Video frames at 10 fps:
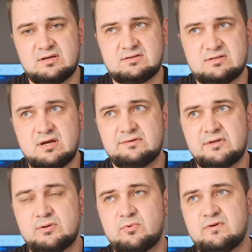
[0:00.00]

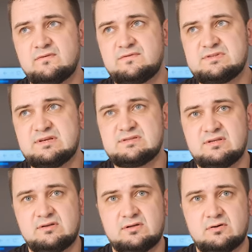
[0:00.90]
Starting with
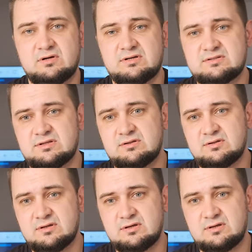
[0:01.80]
16 kHz
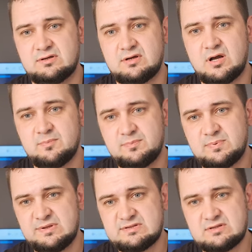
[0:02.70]
and up,
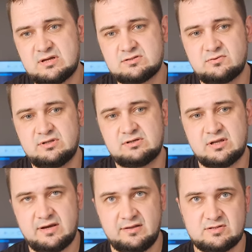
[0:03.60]
it starts to
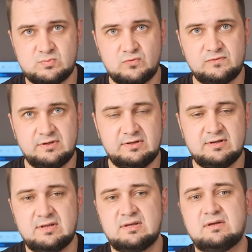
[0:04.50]
decline smoothly.
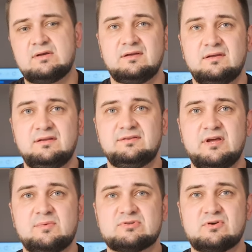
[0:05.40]
In
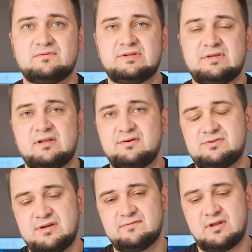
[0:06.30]
terms of detail
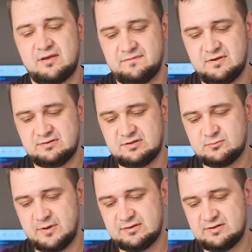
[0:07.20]
retrieval, I think
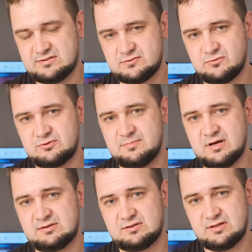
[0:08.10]
D20 is good
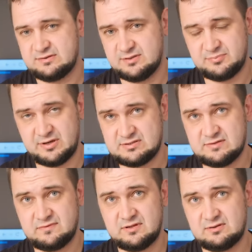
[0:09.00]
but not
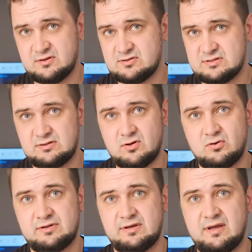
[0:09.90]
impressive and doesn't
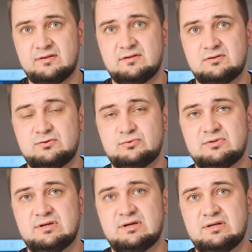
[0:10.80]
hold a candle to
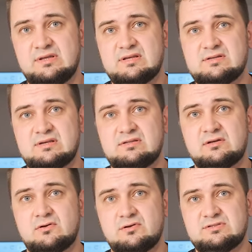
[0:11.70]
the ESS
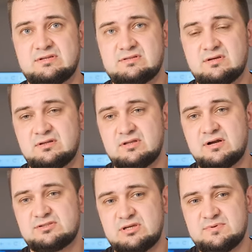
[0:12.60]
Technologies
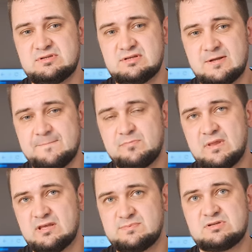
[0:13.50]
DAC chips,
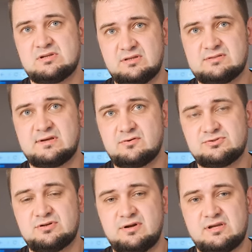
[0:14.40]
especially the second
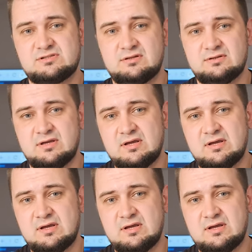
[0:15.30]
generation.